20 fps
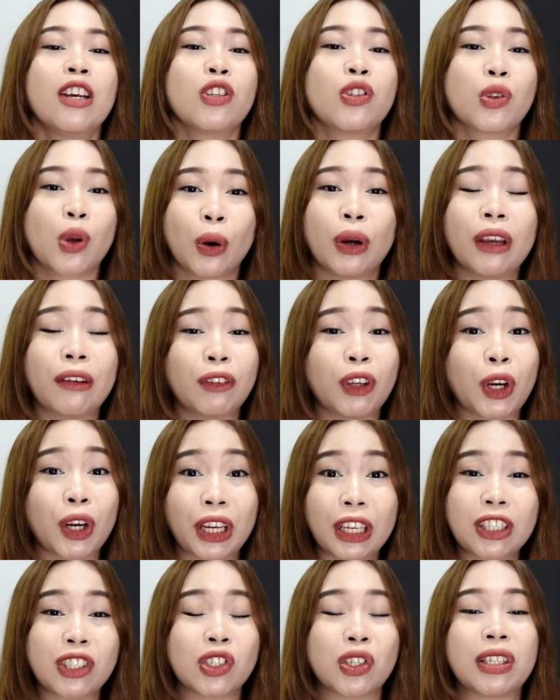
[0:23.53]
So if you're
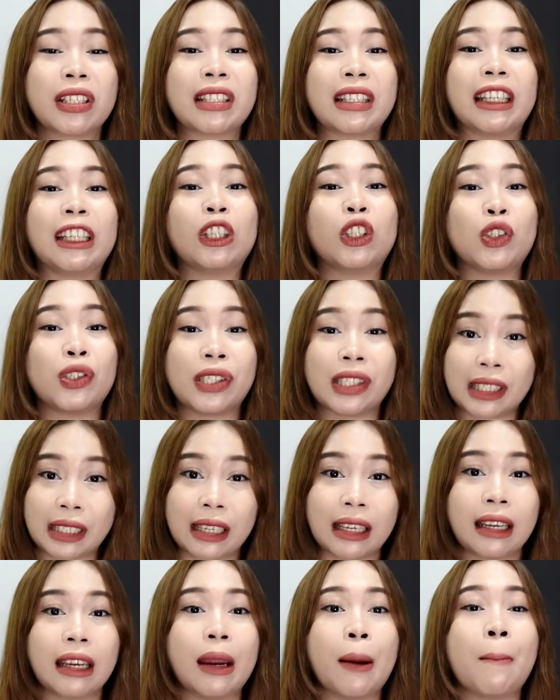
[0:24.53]
interested to
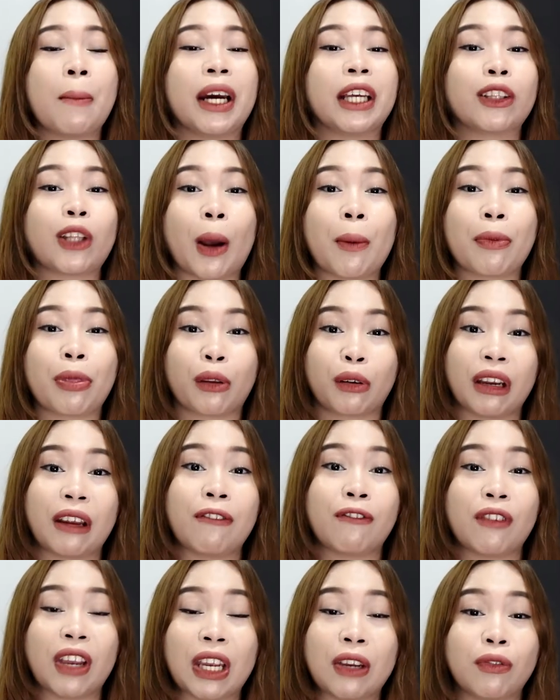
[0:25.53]
see my top
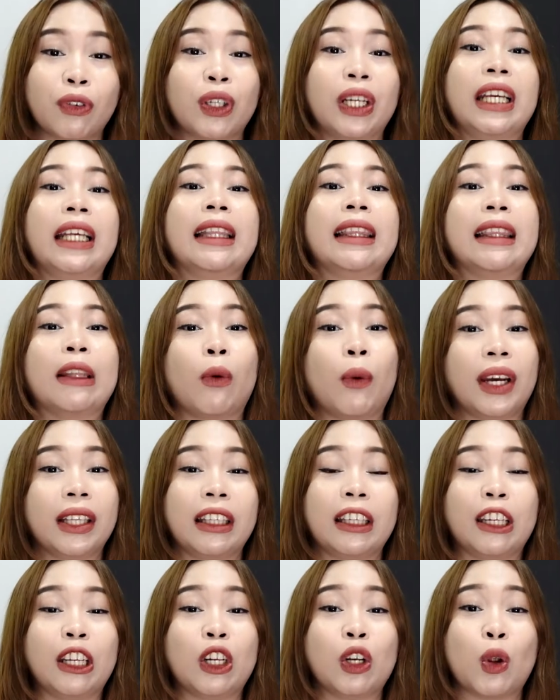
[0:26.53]
3 favorite na
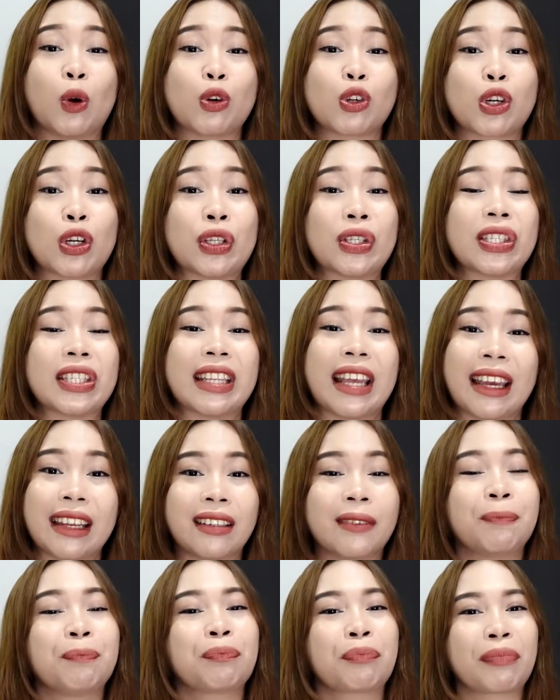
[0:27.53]
whitening lotions,
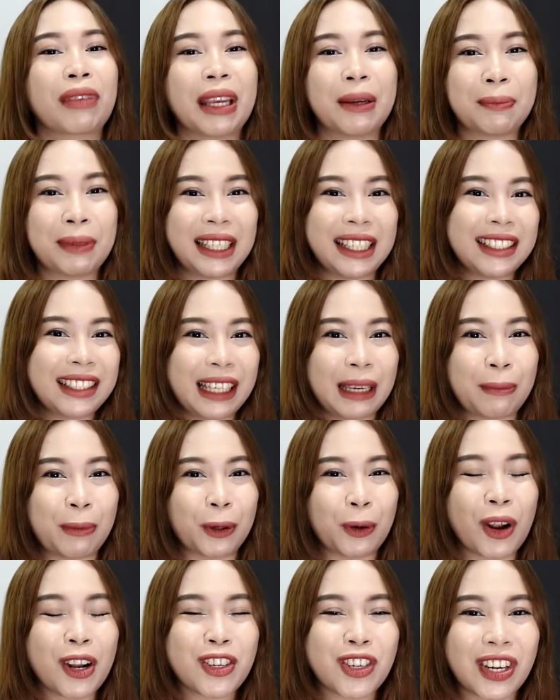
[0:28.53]
then please keep
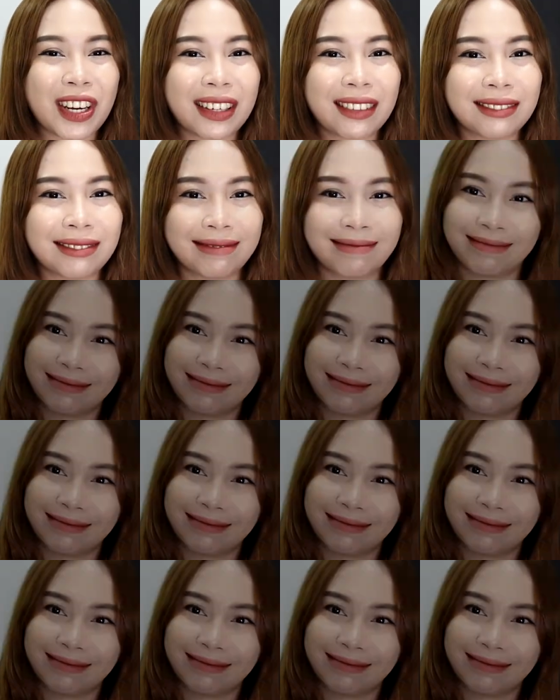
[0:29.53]
on watching.